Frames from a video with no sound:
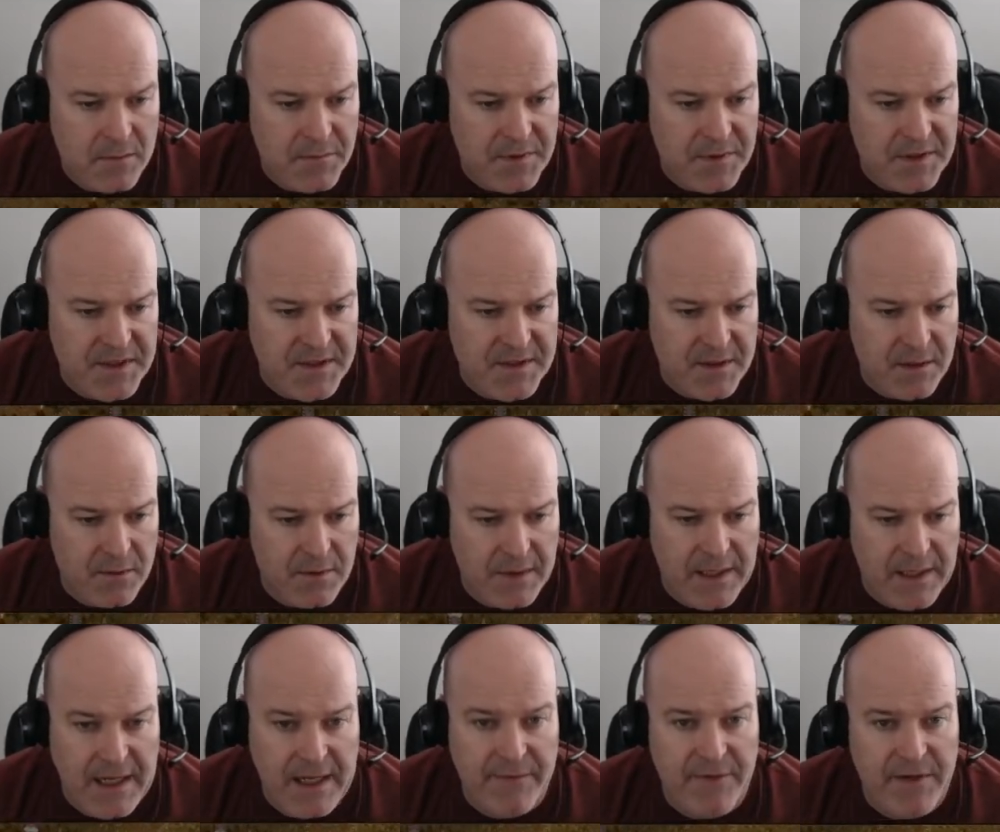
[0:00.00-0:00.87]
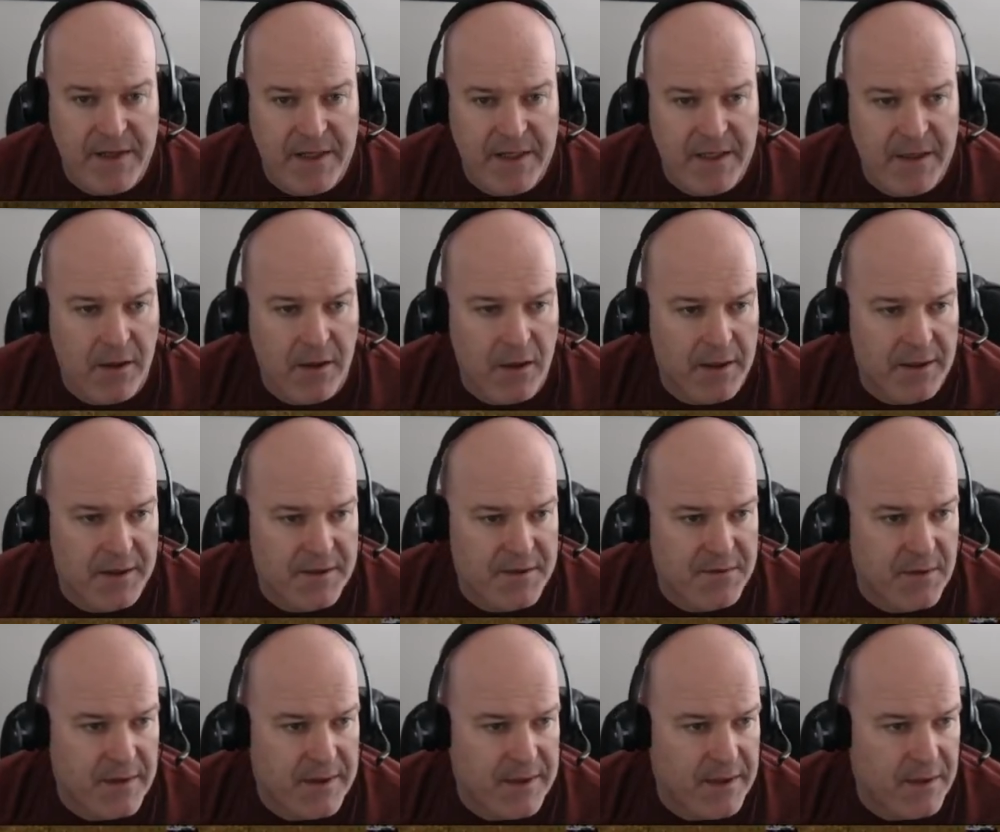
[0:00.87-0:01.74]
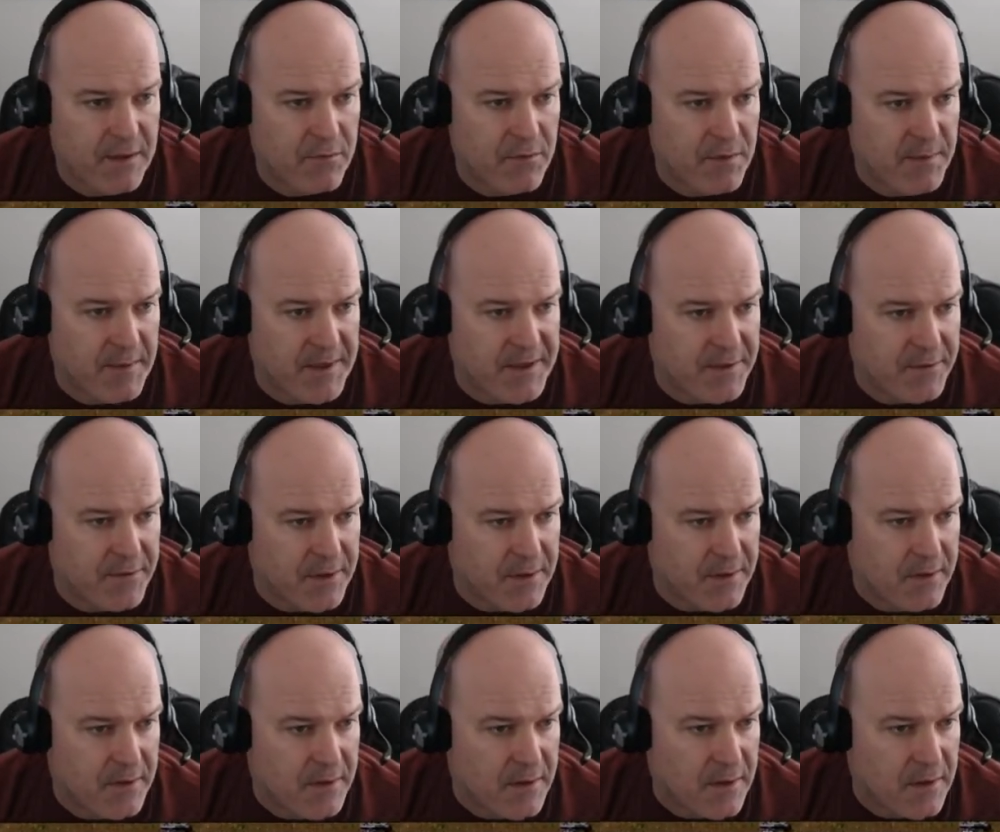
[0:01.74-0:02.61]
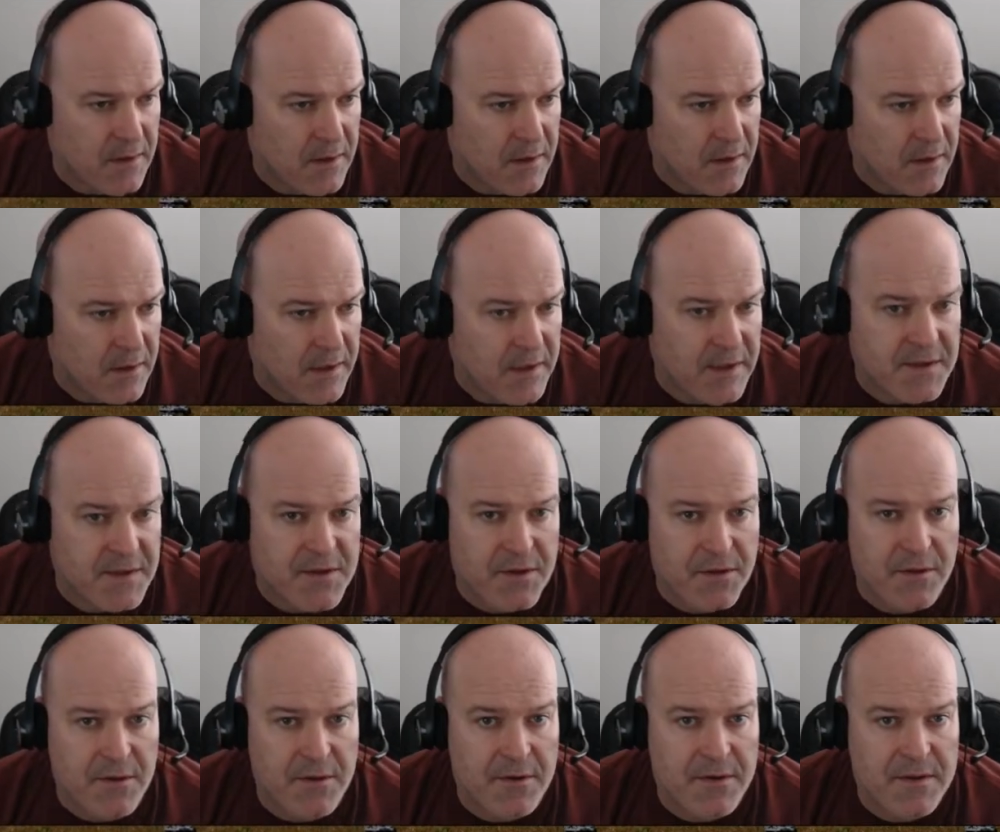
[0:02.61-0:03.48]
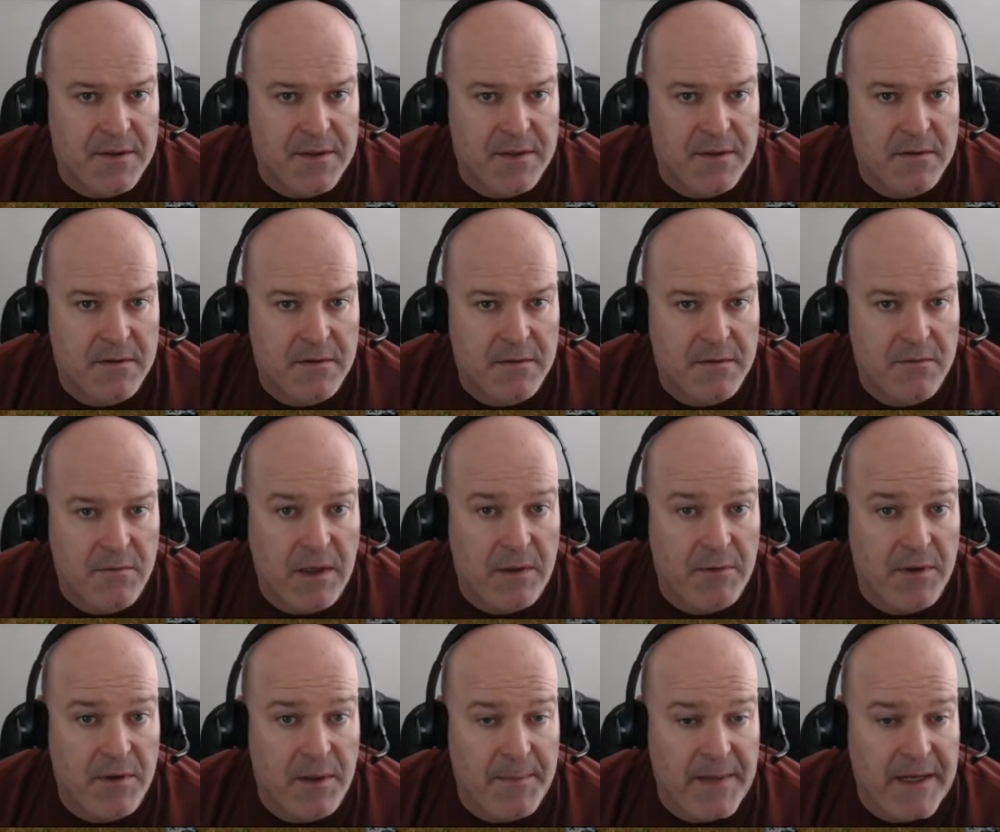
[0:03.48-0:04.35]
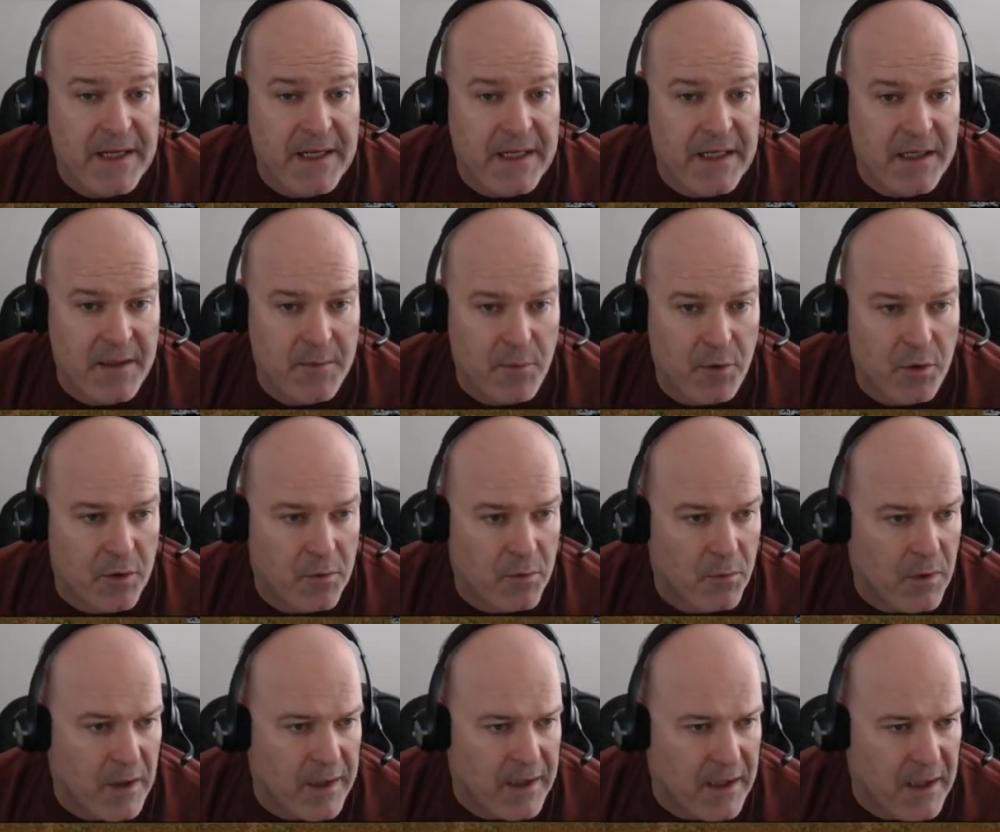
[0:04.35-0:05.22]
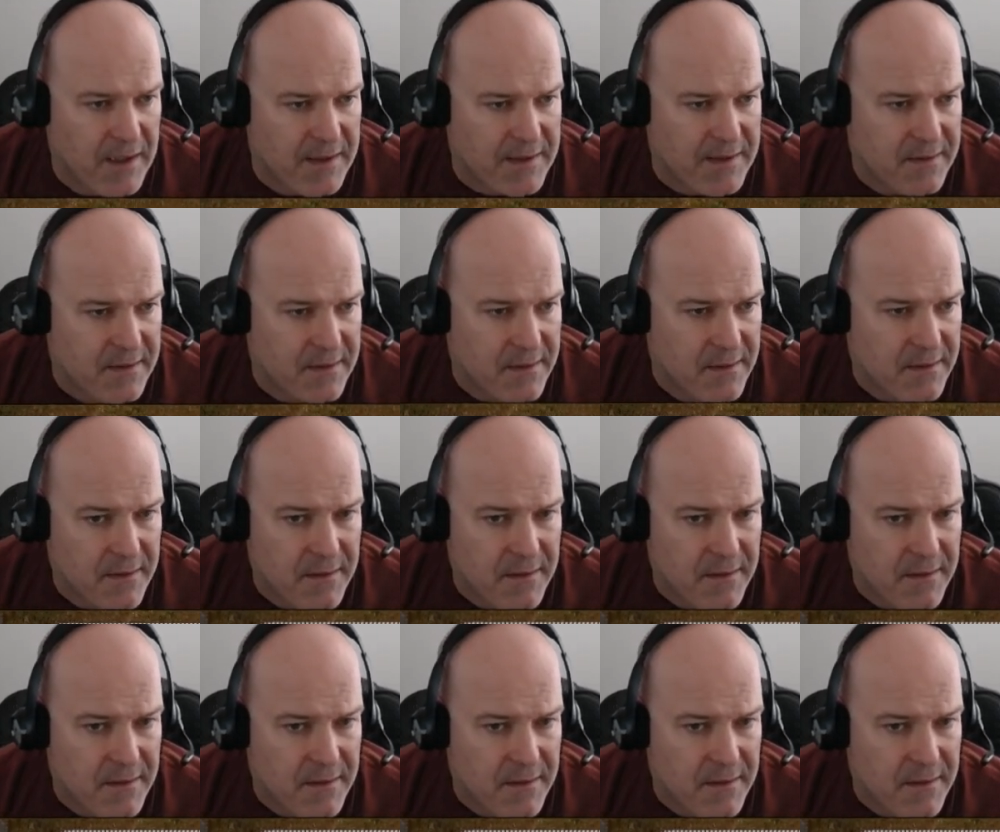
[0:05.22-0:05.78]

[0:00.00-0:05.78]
We just don't have any on us right now. What am I doing? Inserters. Wow, we're not making any more. Why not?